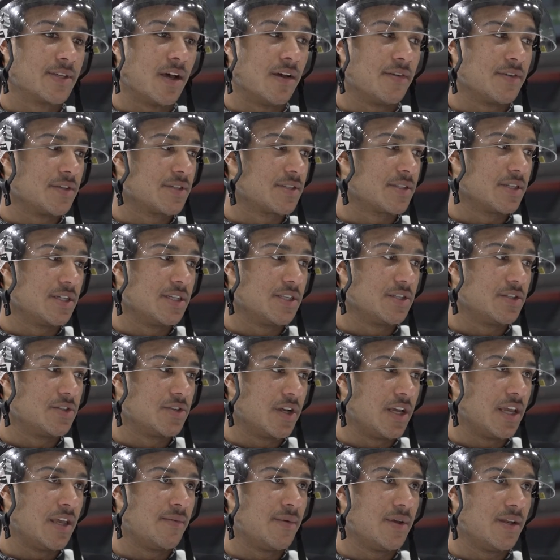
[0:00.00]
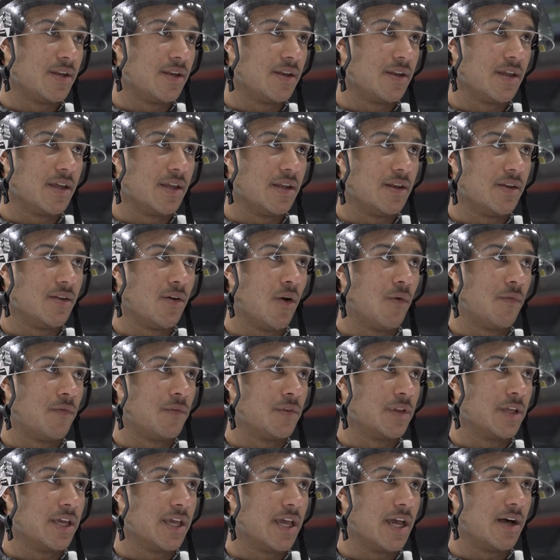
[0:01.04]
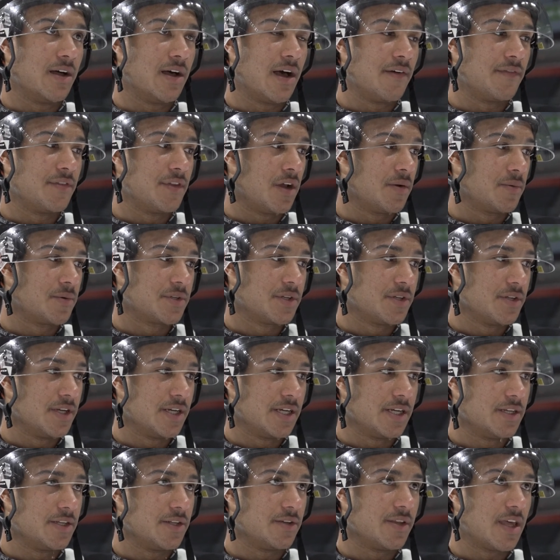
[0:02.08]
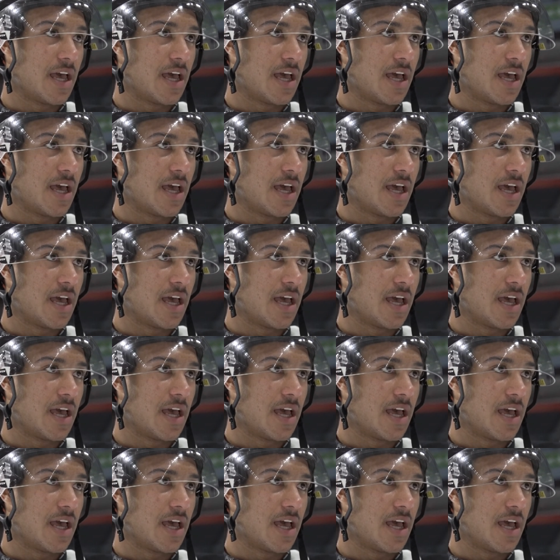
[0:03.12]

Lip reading: obviously a dream, and hopefully I'll have the opportunity to do